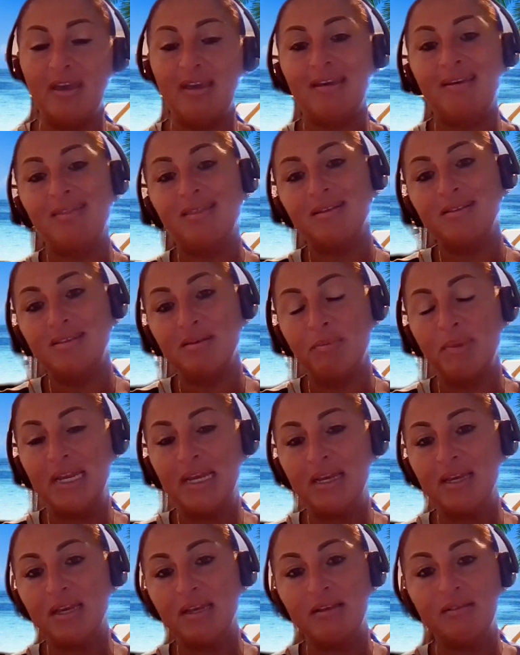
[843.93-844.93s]
In the
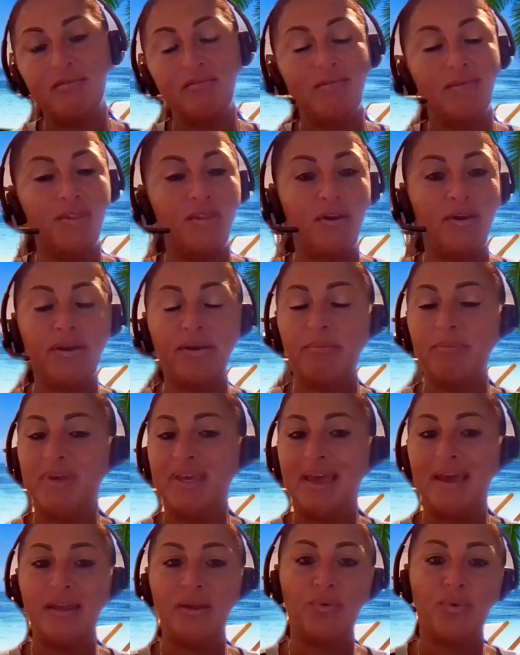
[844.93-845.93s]
Dominican, there can
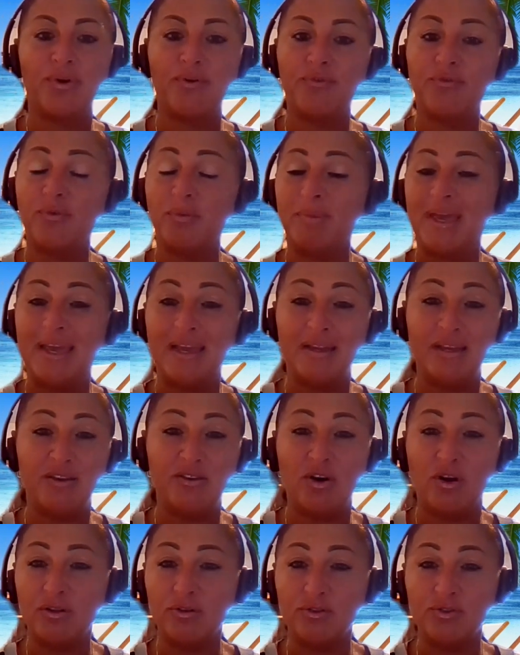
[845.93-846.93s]
be anywhere from
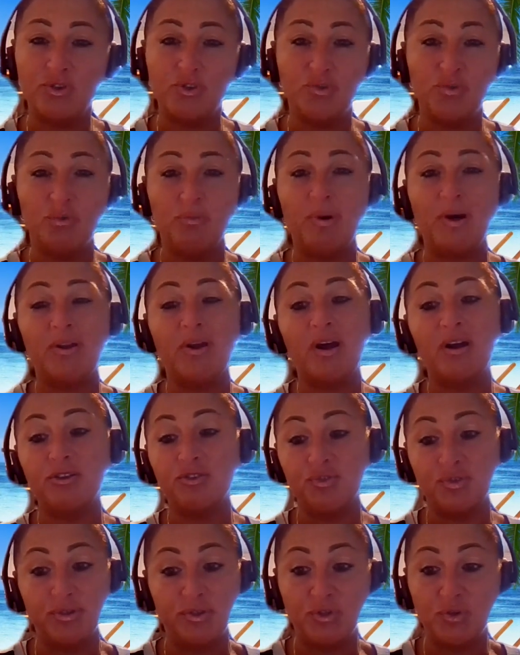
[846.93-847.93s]
$80 to about
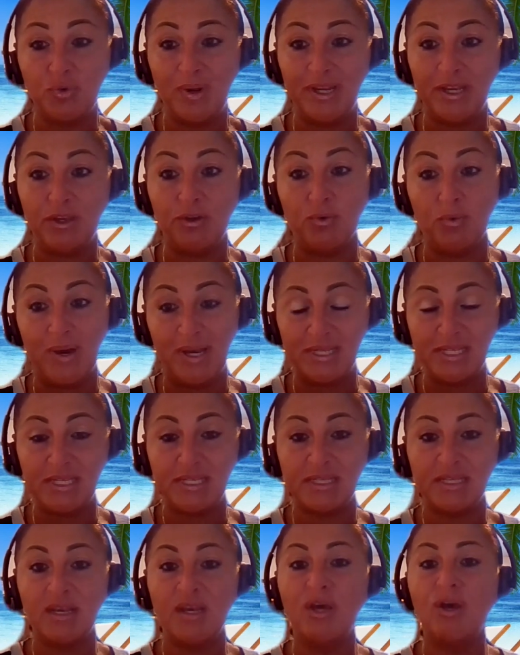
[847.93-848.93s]
120
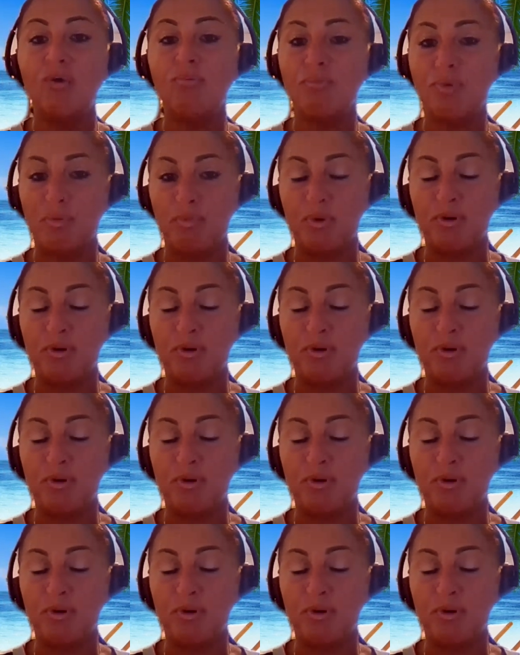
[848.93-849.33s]
US per